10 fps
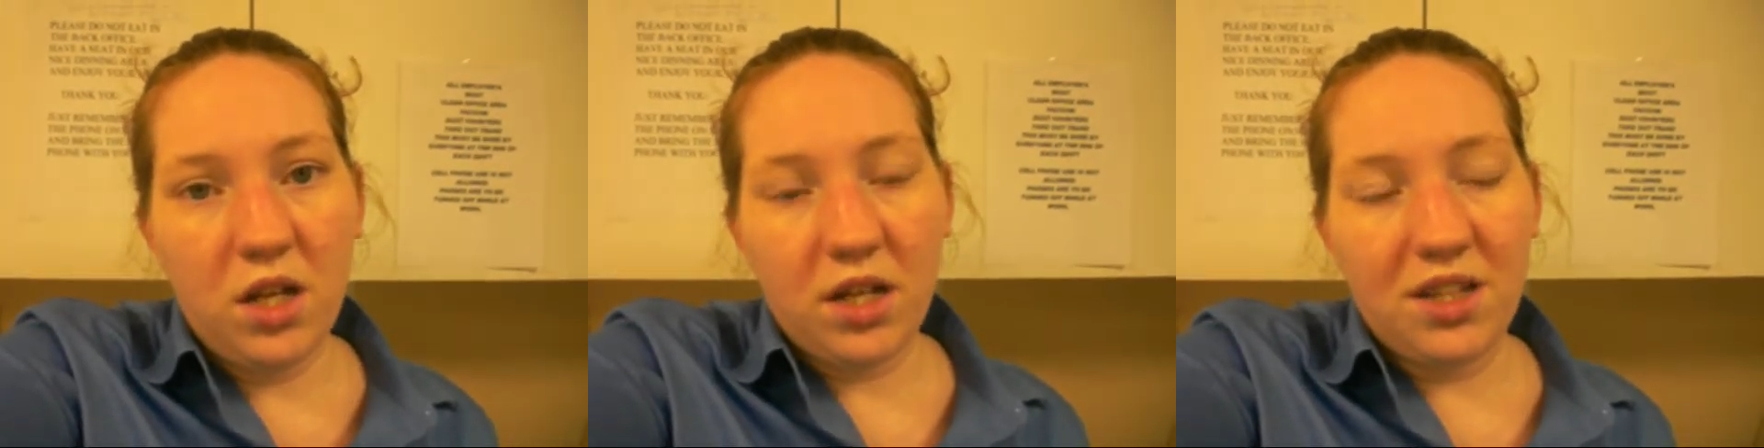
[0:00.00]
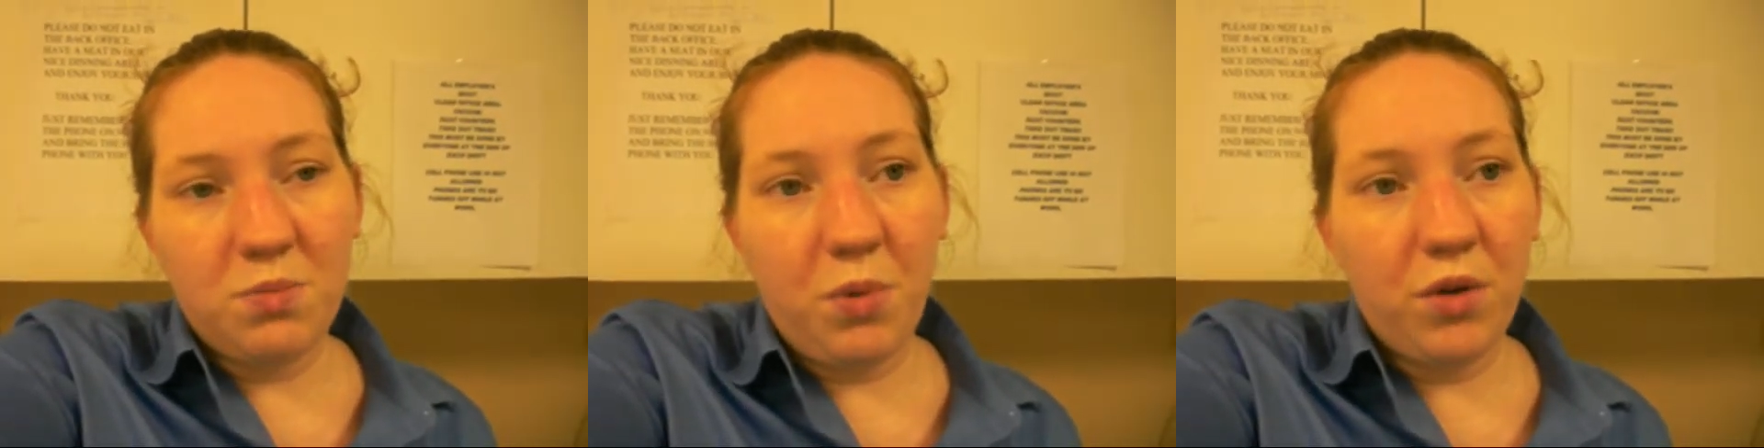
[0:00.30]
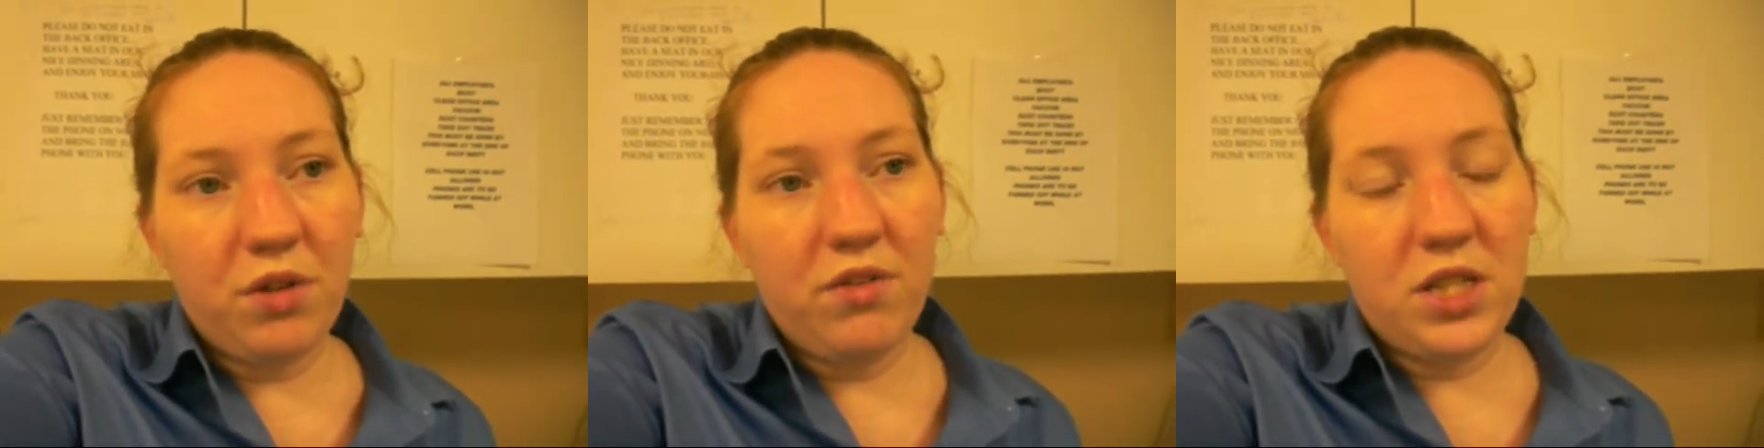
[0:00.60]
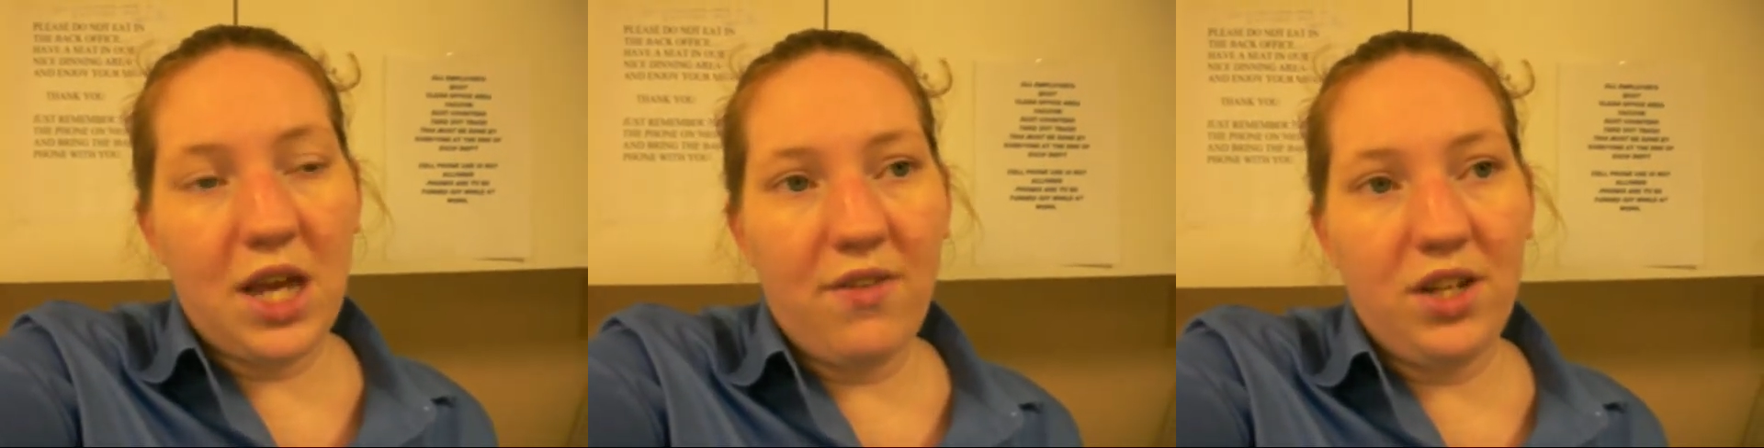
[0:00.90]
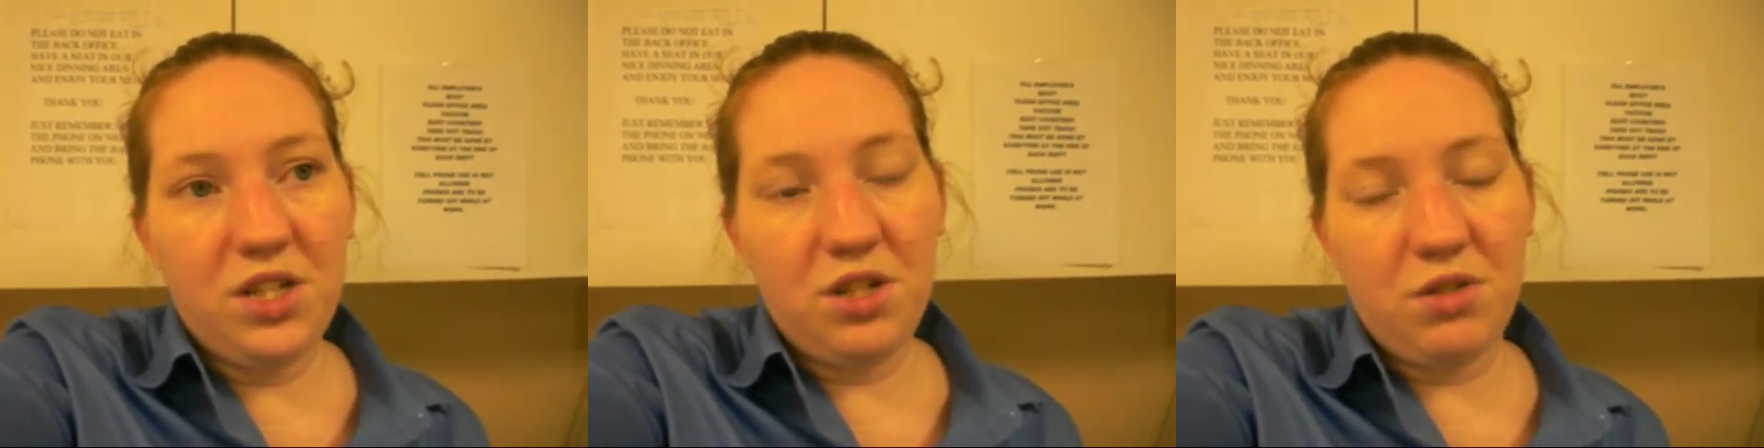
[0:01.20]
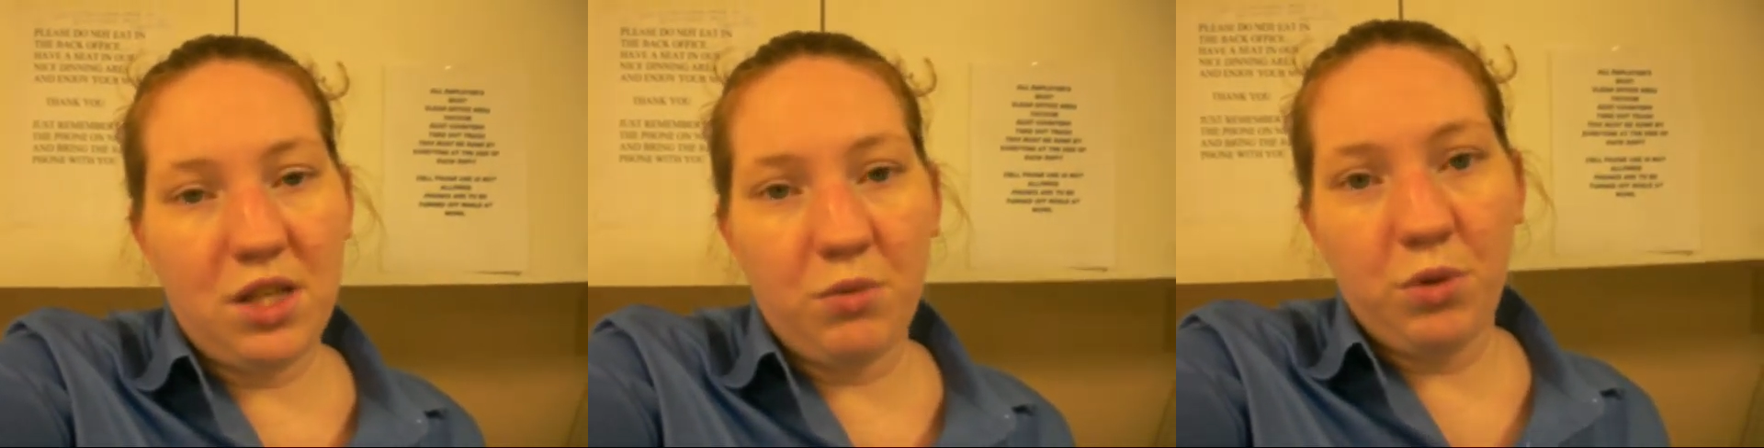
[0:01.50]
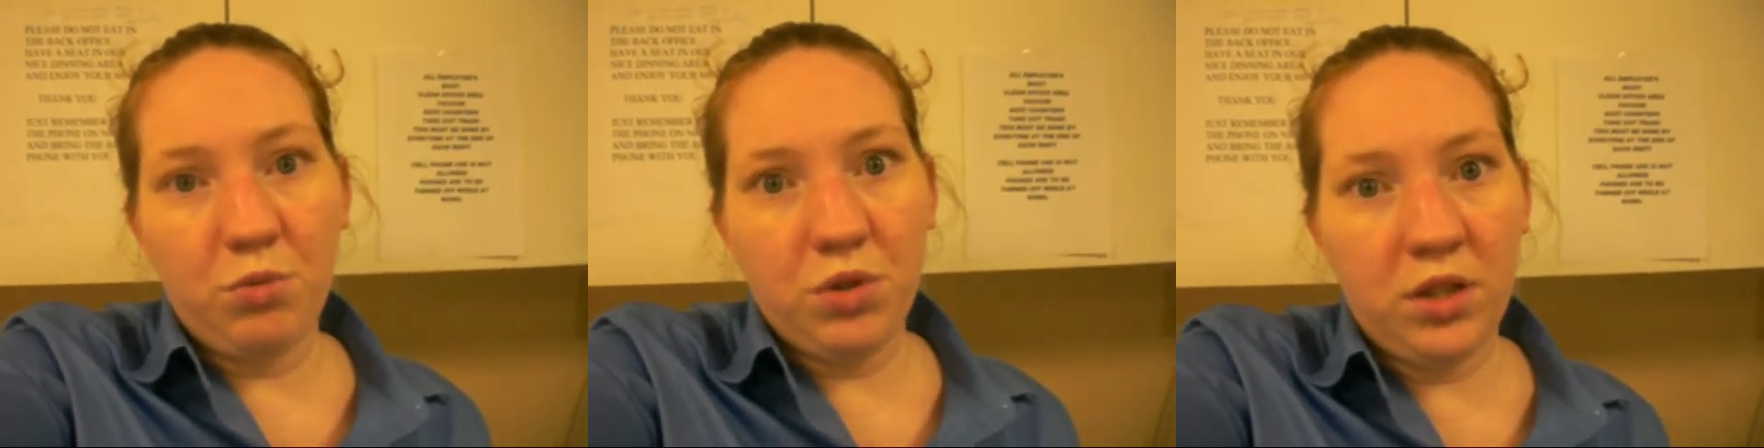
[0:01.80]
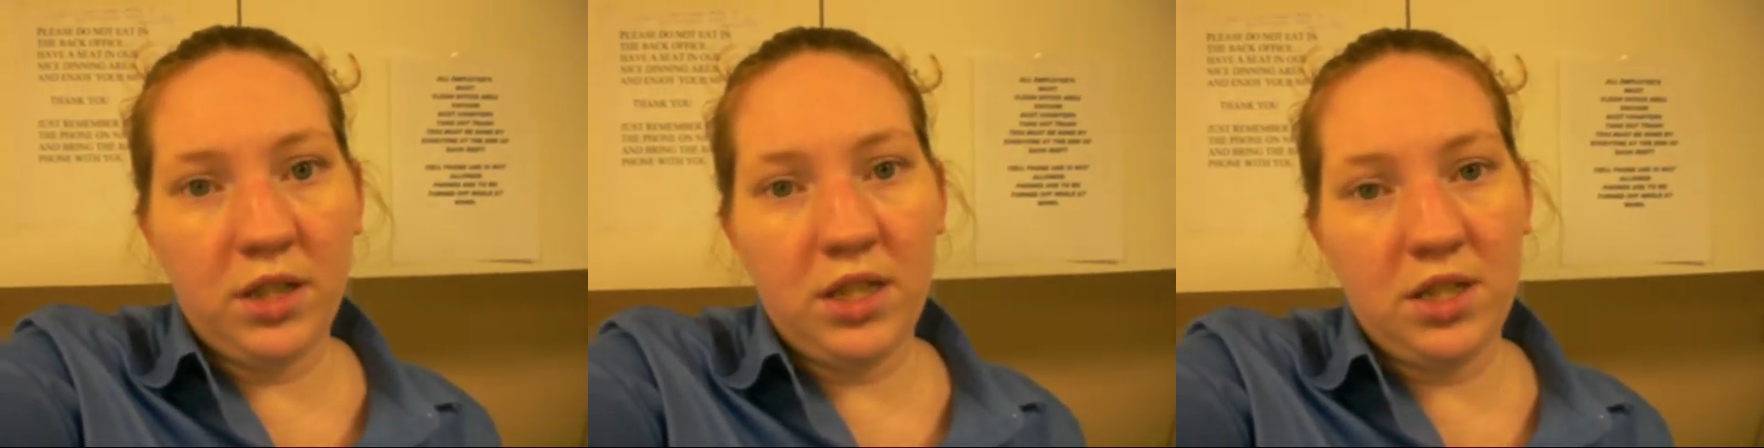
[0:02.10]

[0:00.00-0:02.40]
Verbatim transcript: because both of us have issues that we really